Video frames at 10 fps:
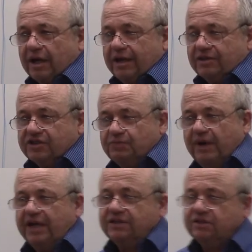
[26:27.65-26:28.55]
into
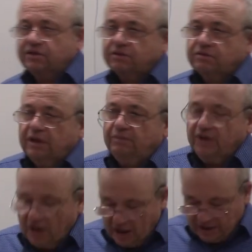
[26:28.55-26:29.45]
space and
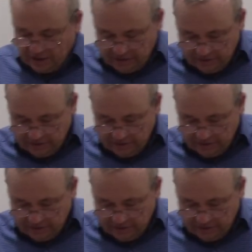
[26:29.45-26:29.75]
beyond